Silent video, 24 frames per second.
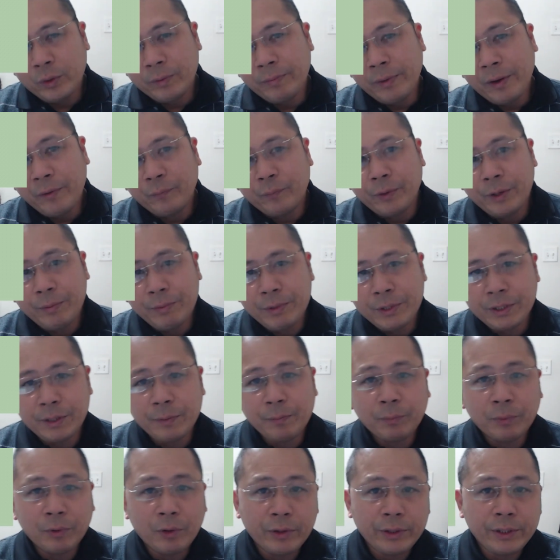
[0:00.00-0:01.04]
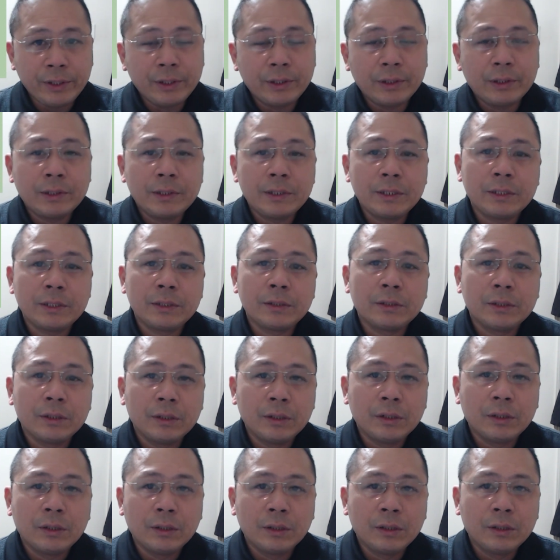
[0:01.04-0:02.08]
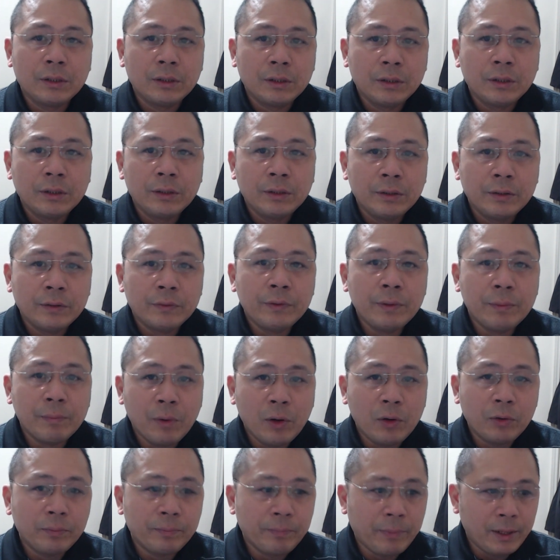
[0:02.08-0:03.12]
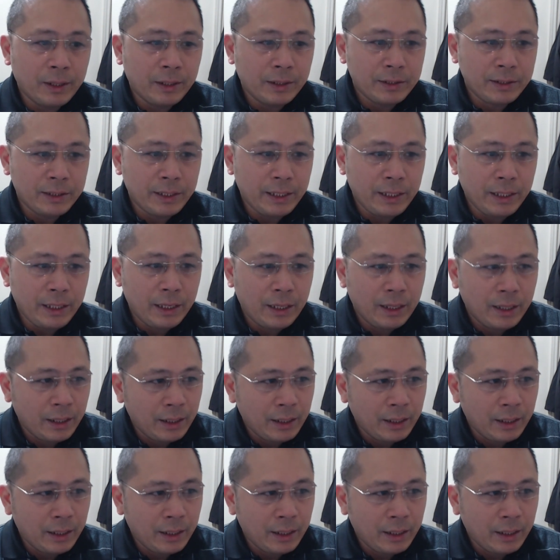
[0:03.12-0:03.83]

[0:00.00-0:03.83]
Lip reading: my previous employer's remote policy,